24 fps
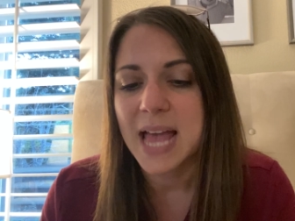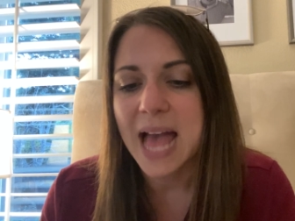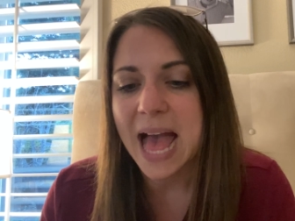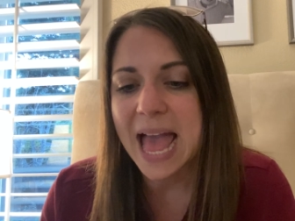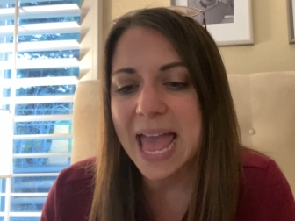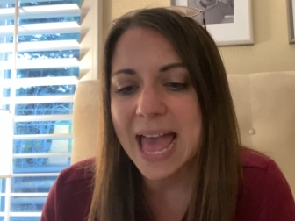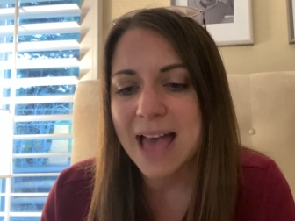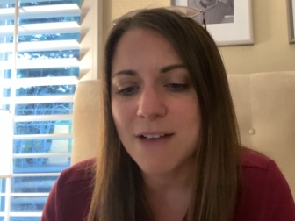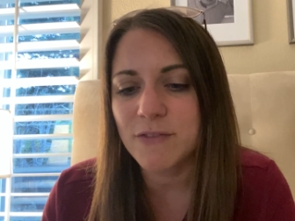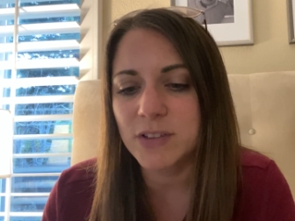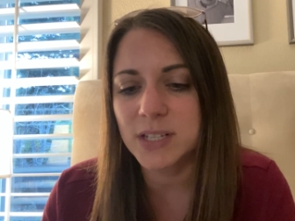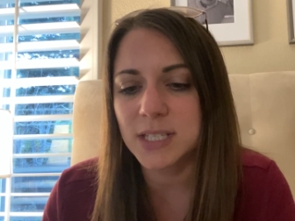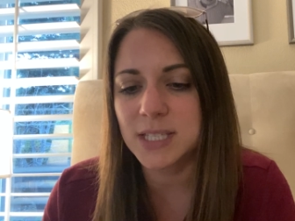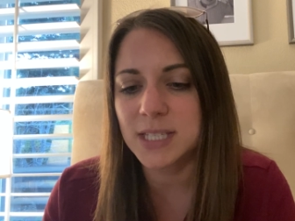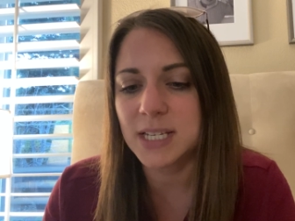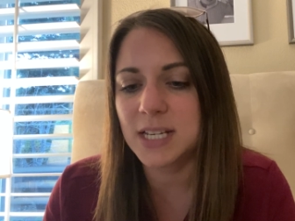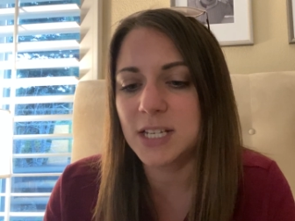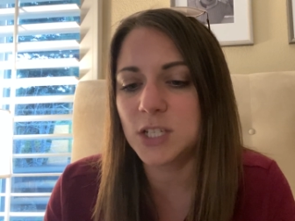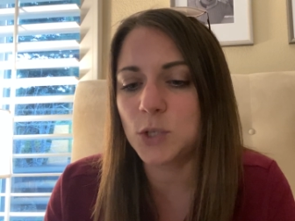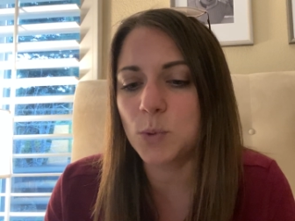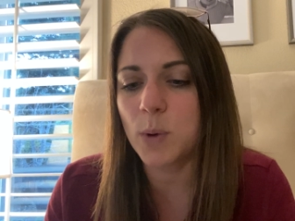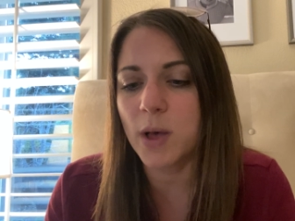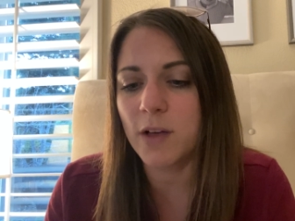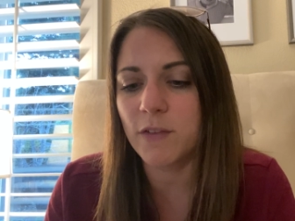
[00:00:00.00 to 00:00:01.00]
I haven't
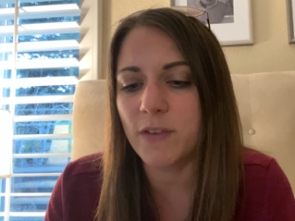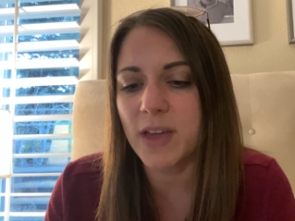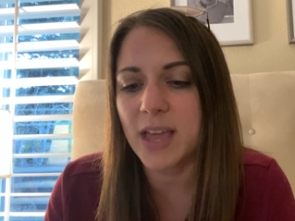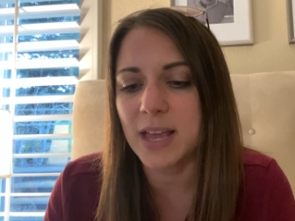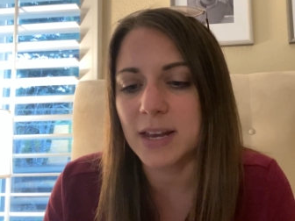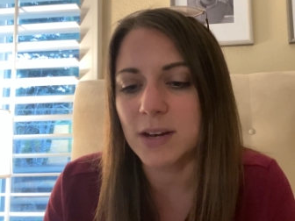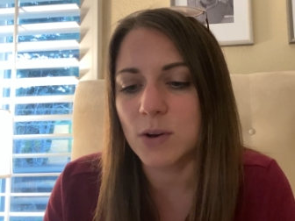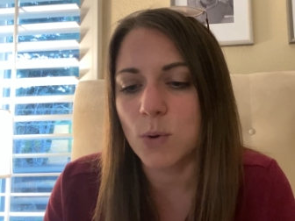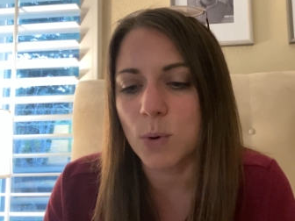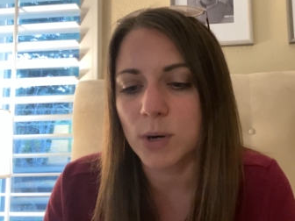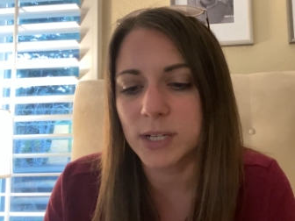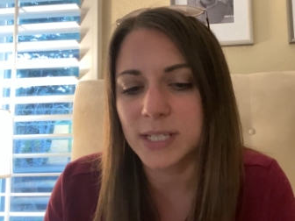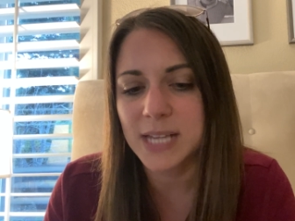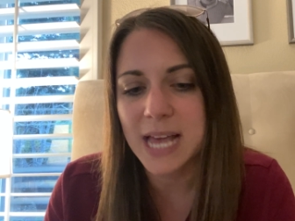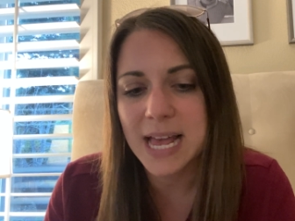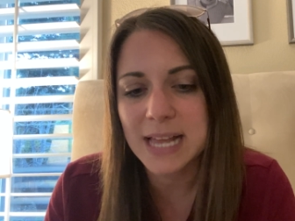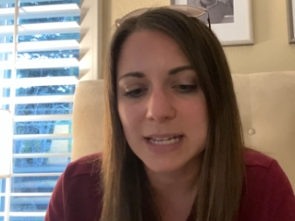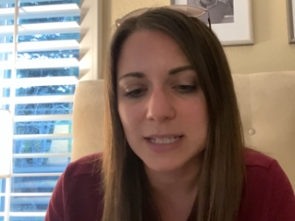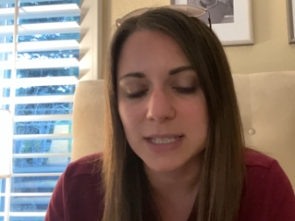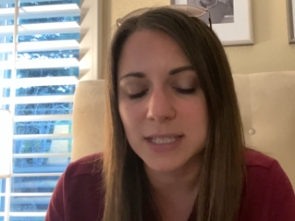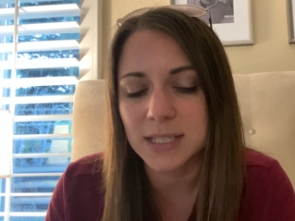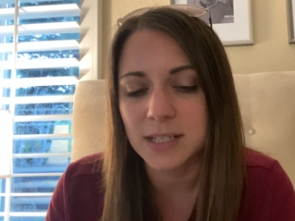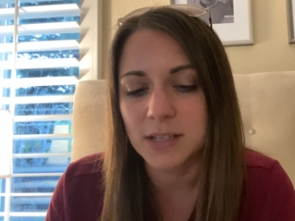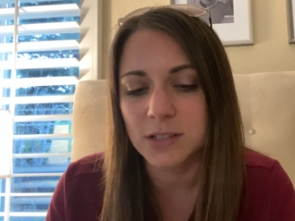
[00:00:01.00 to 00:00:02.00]
seen 12-8 or
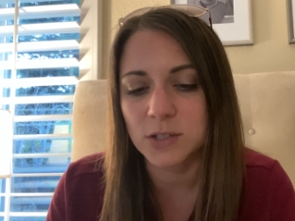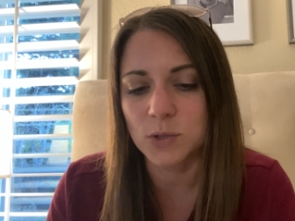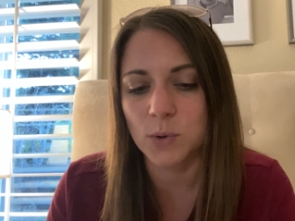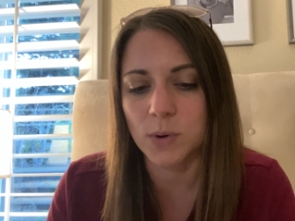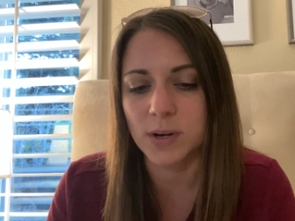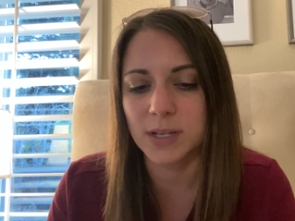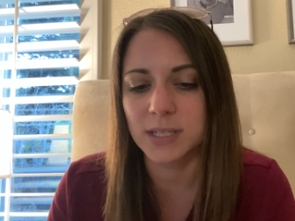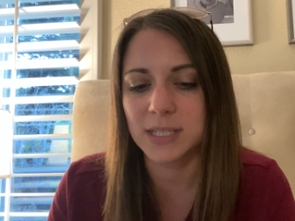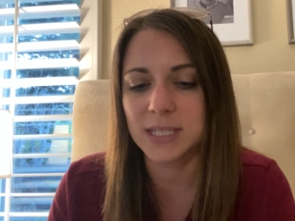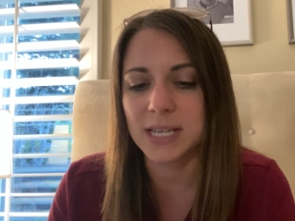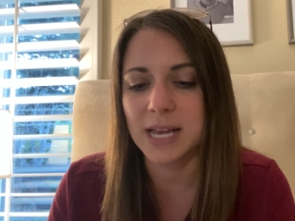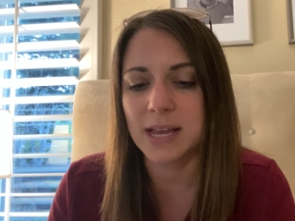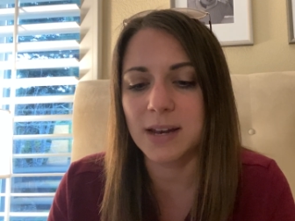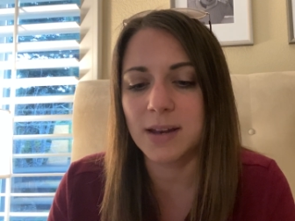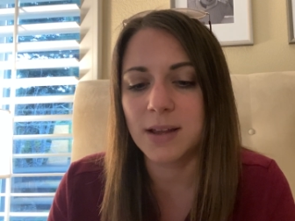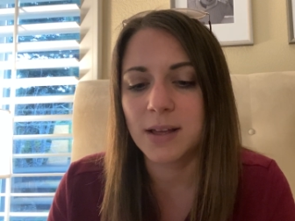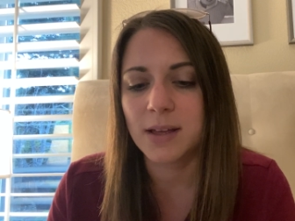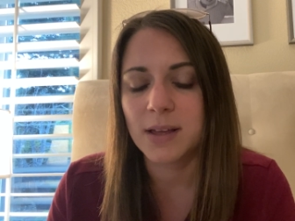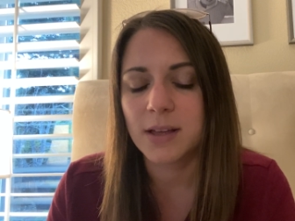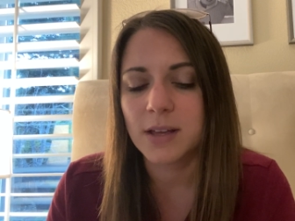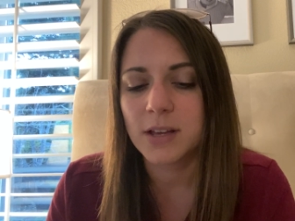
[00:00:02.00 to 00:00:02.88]
Tense, Soren said.